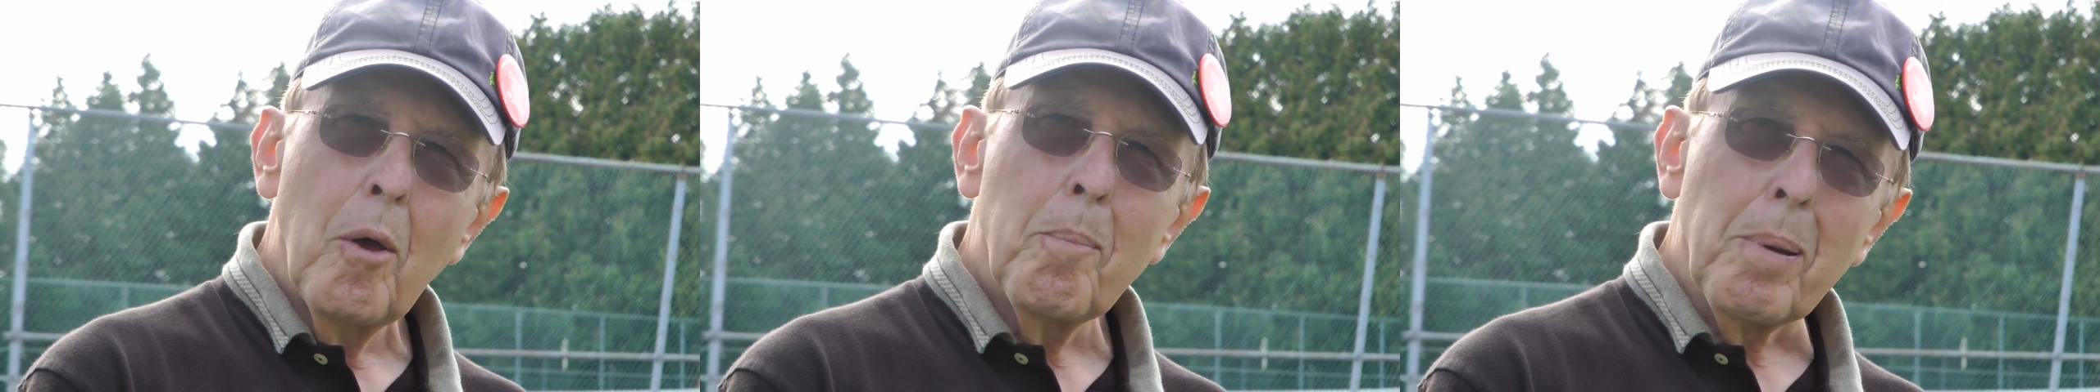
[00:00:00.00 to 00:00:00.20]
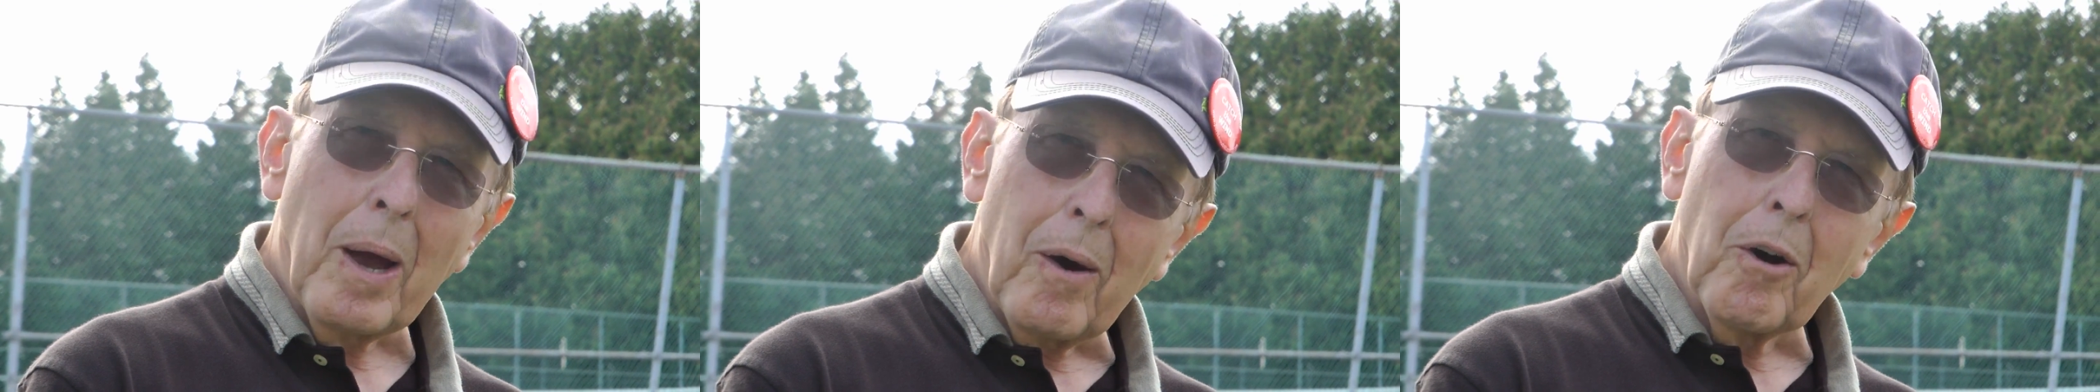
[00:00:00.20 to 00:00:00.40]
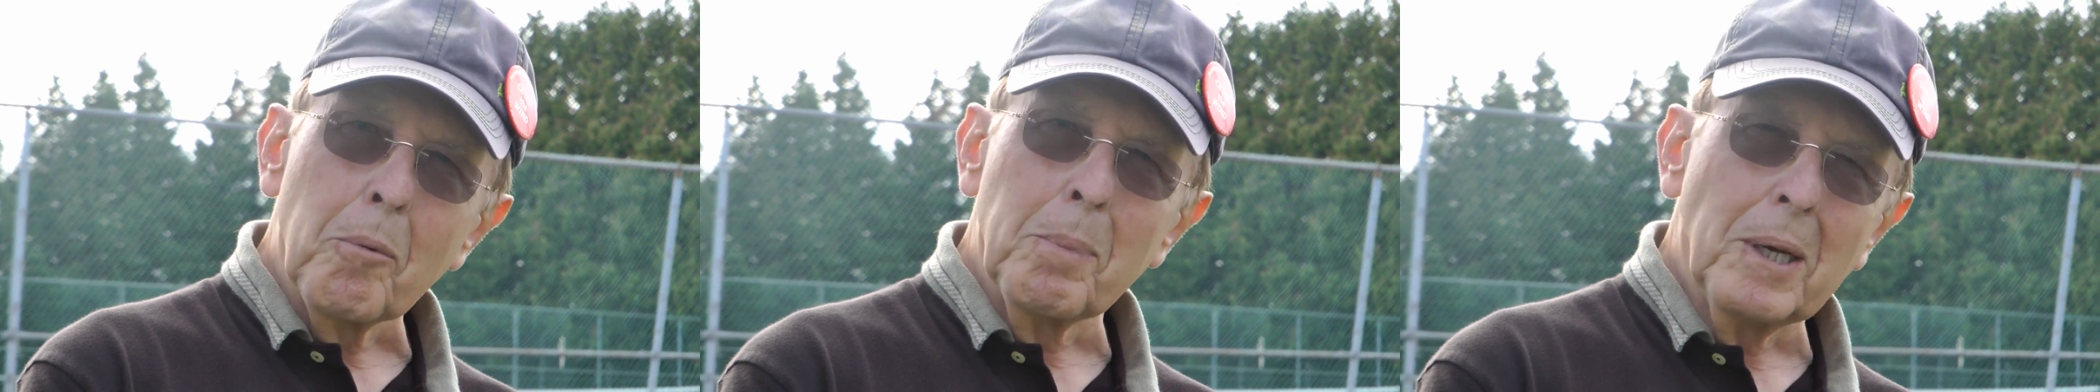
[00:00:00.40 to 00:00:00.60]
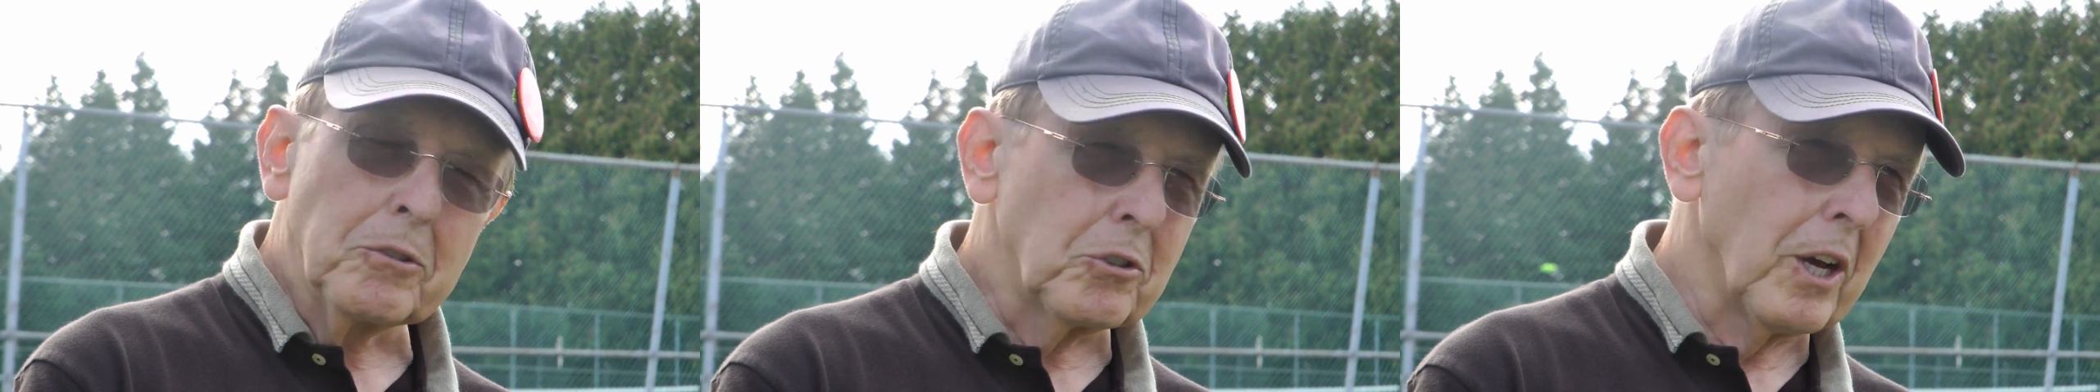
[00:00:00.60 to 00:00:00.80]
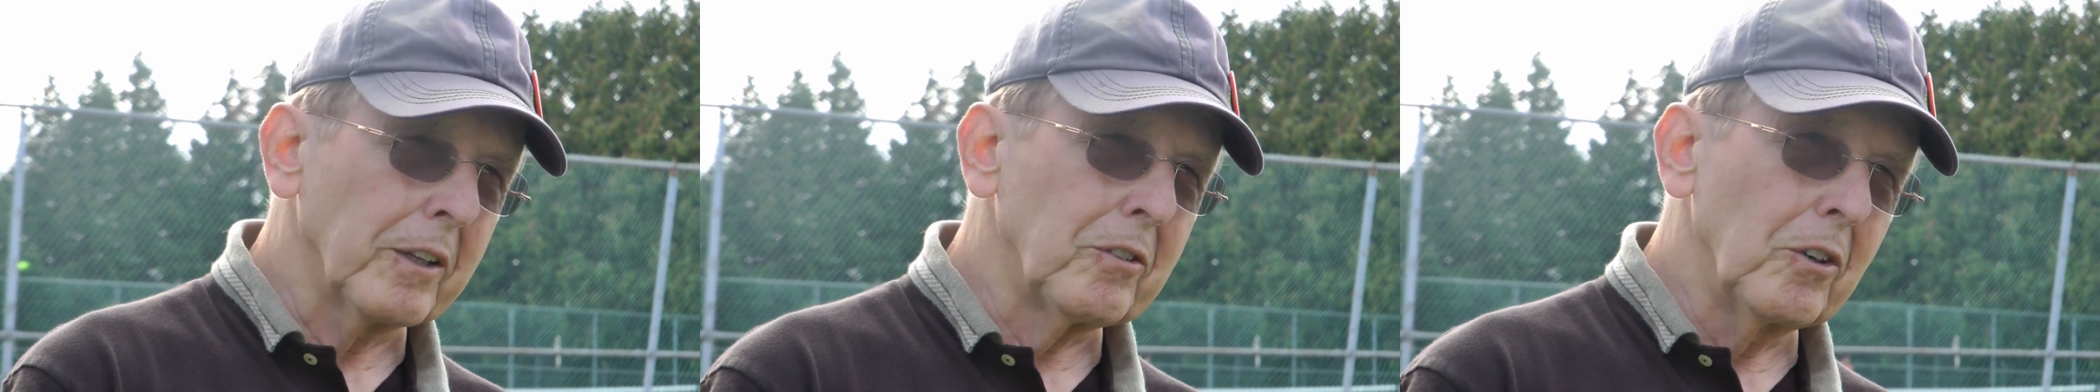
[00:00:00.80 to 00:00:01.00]
power
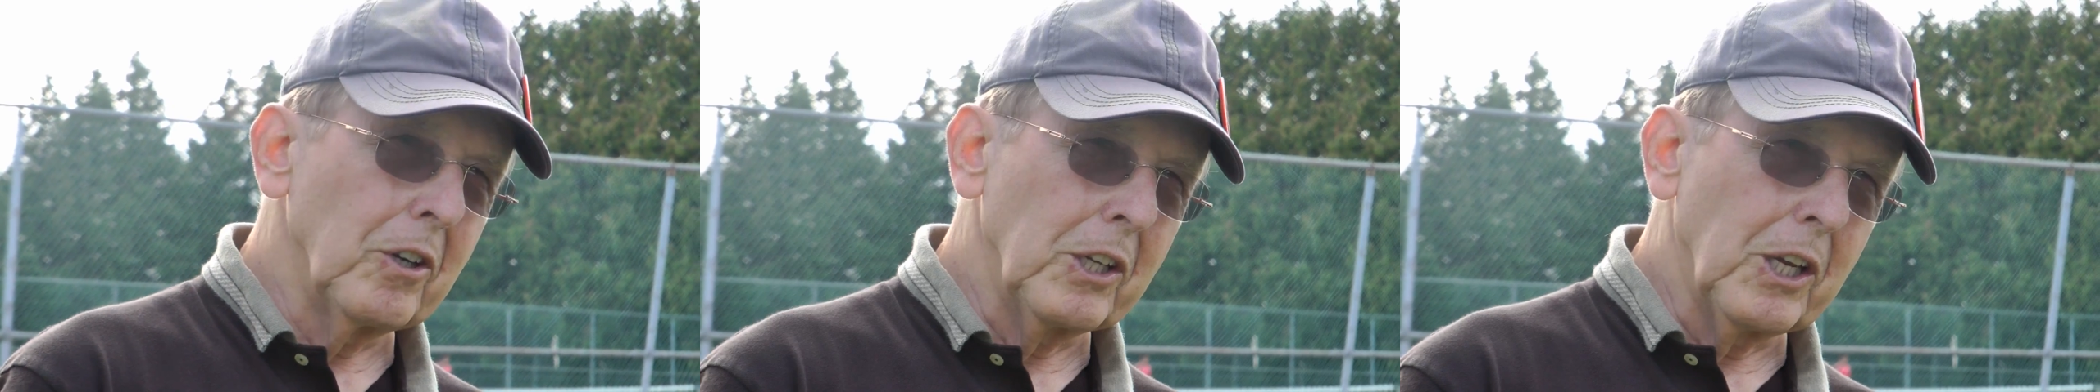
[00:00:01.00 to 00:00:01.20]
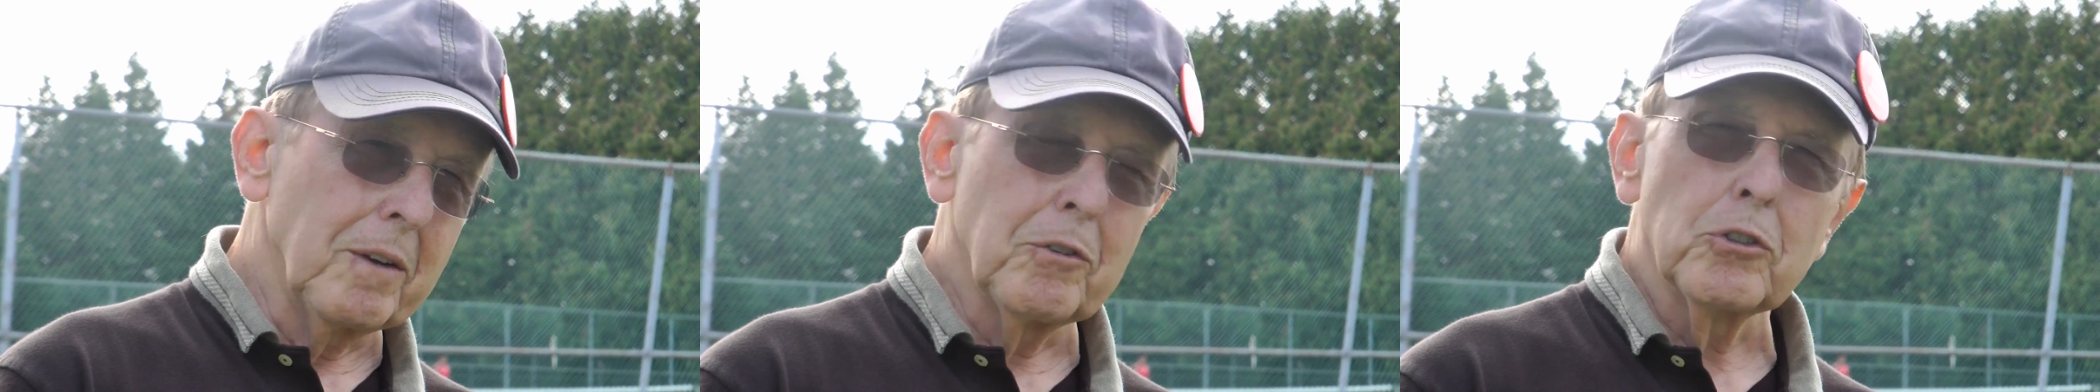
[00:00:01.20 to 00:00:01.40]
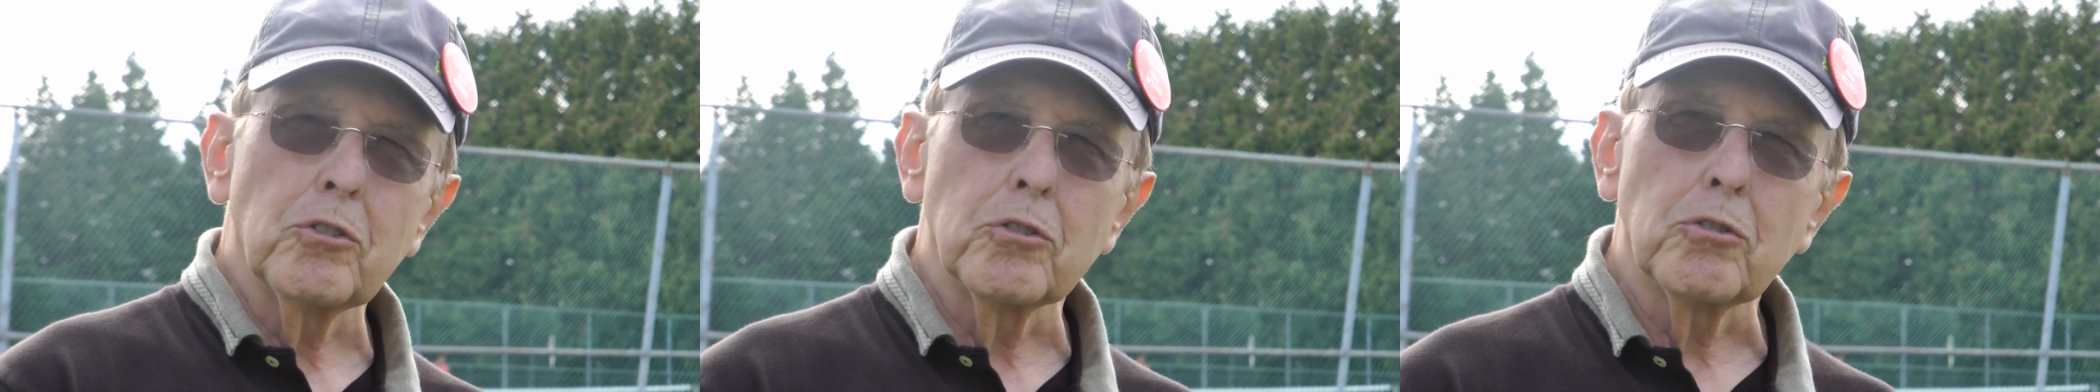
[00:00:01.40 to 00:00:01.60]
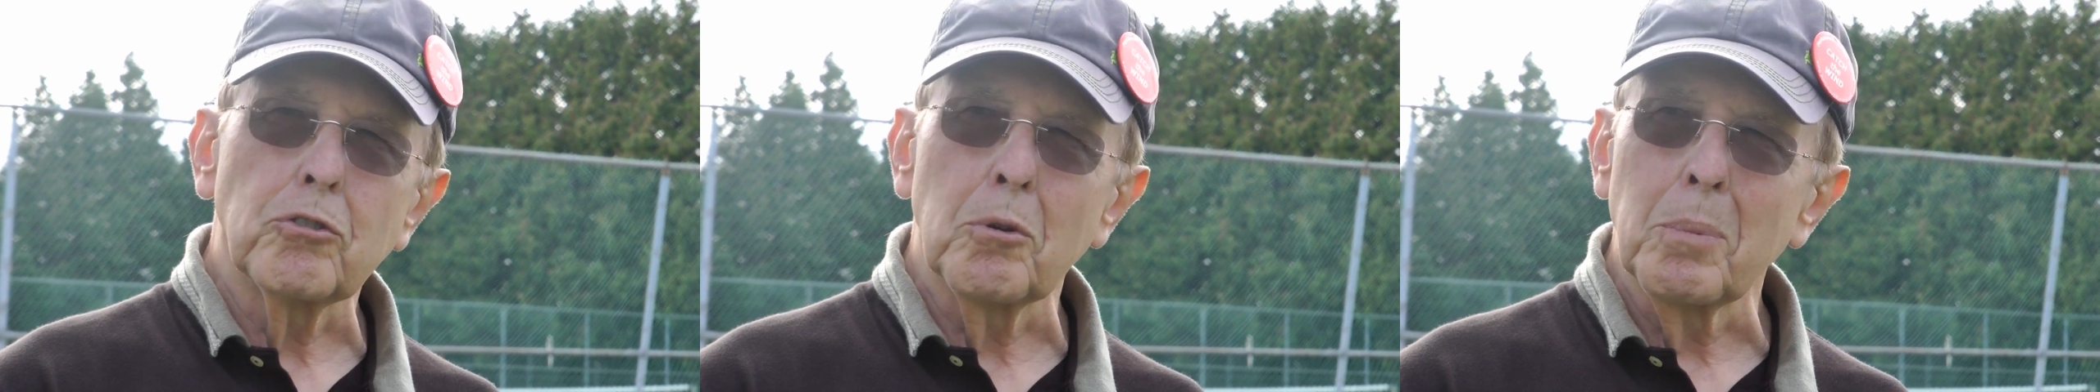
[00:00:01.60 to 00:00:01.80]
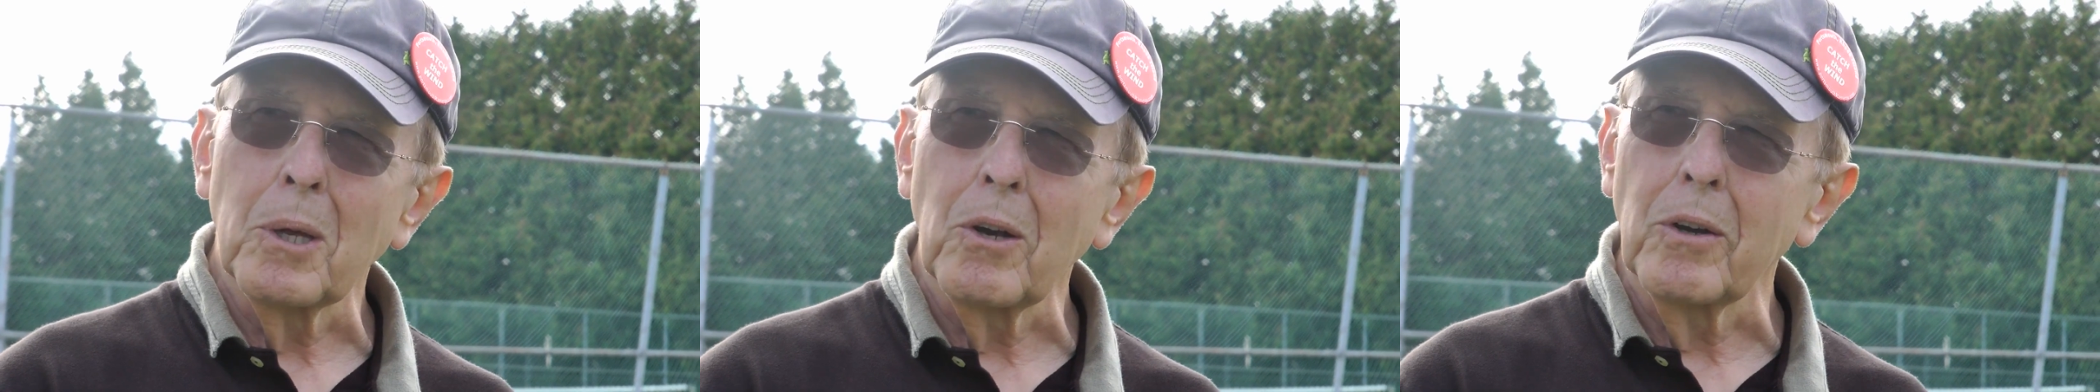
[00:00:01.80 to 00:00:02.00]
base out there to give us the
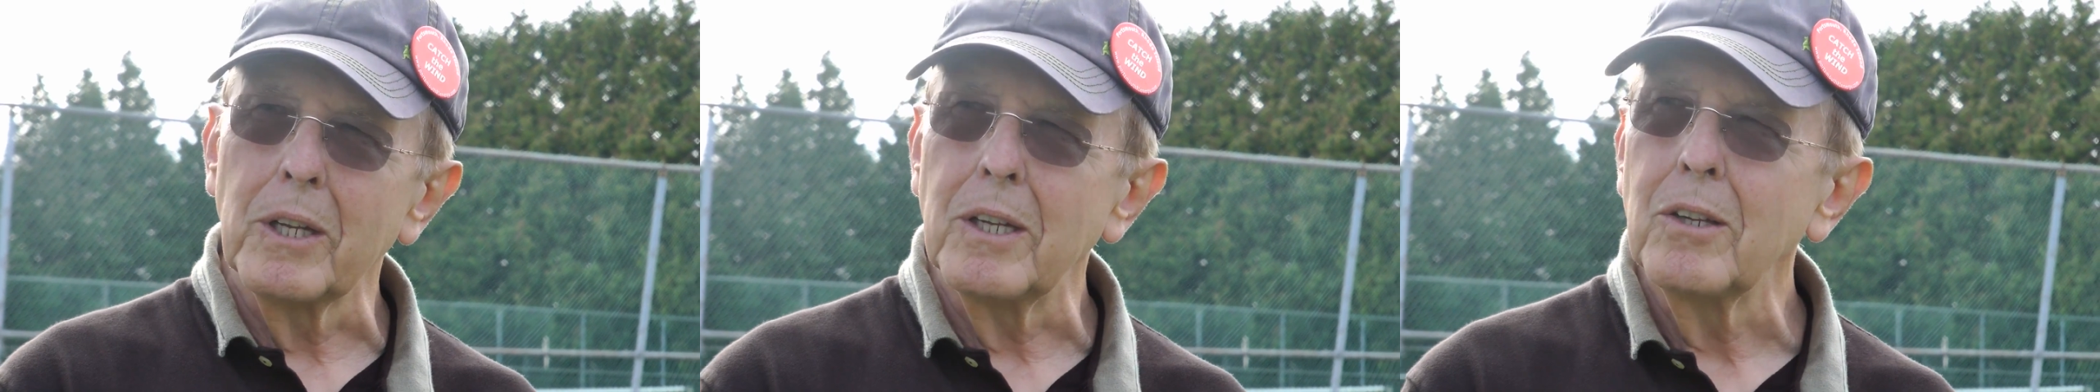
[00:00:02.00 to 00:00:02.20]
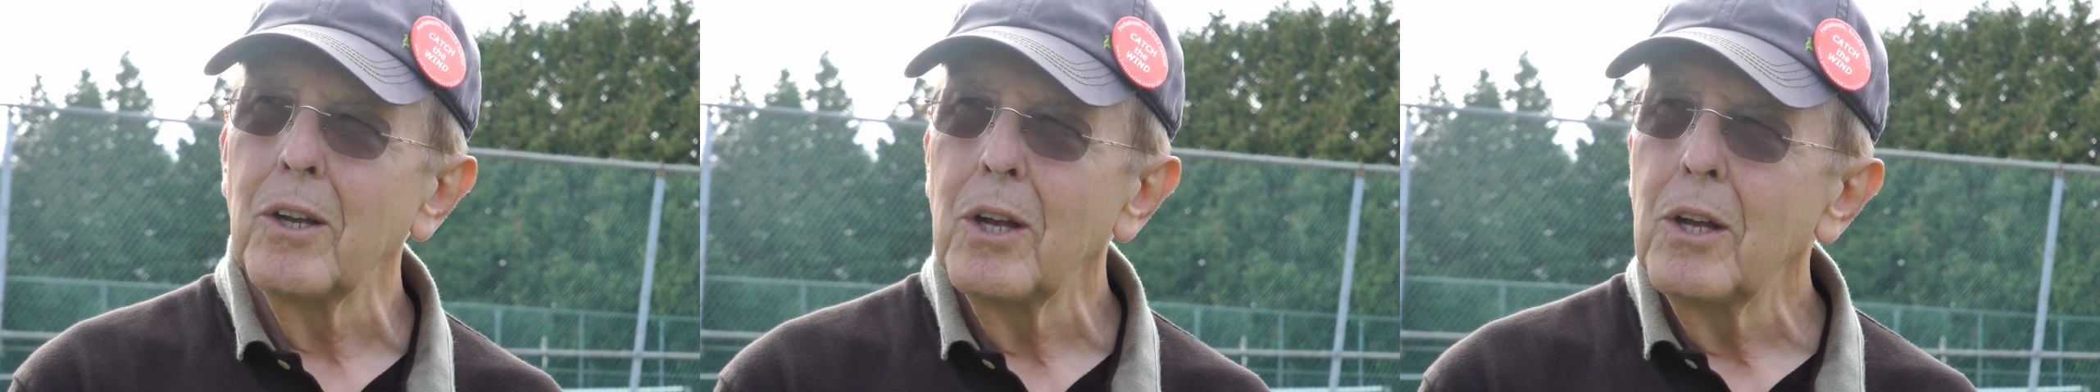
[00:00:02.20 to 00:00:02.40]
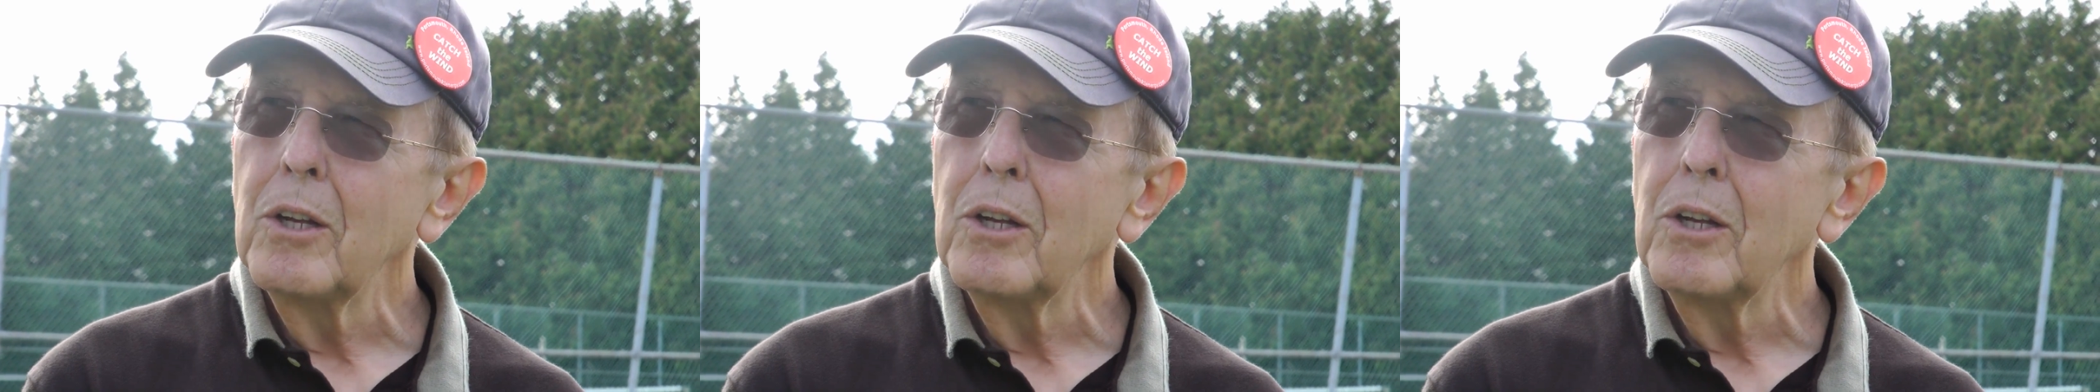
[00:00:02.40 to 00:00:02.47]
stability.